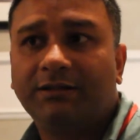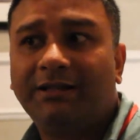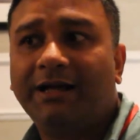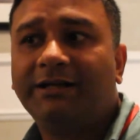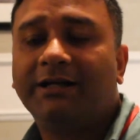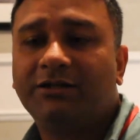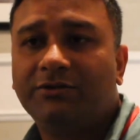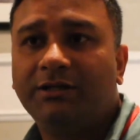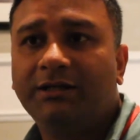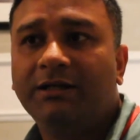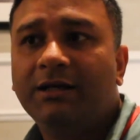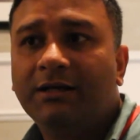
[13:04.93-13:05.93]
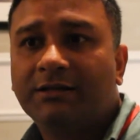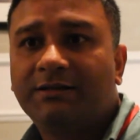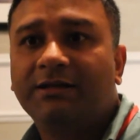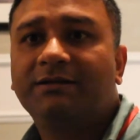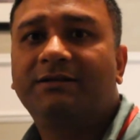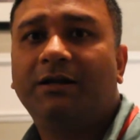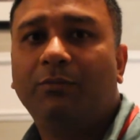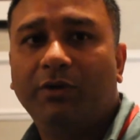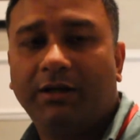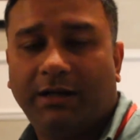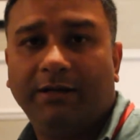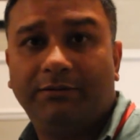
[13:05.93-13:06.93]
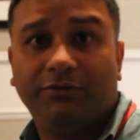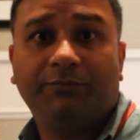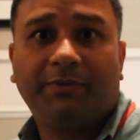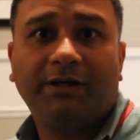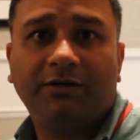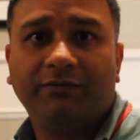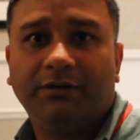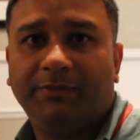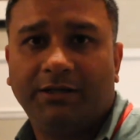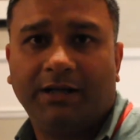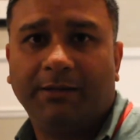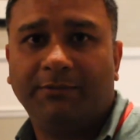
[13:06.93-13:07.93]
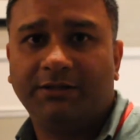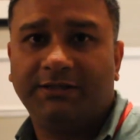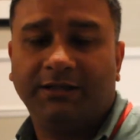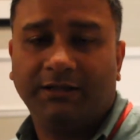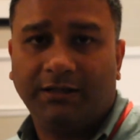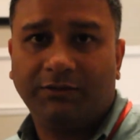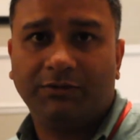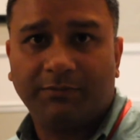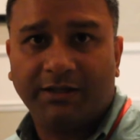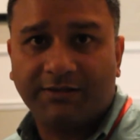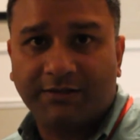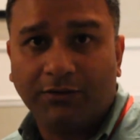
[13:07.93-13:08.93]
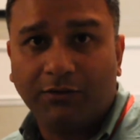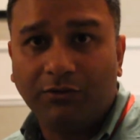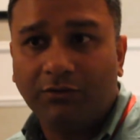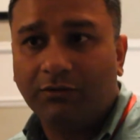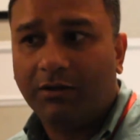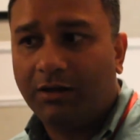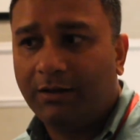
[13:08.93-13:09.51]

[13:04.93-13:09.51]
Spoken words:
That actually, in some way, I took part of it, but I'm not saying it was my sole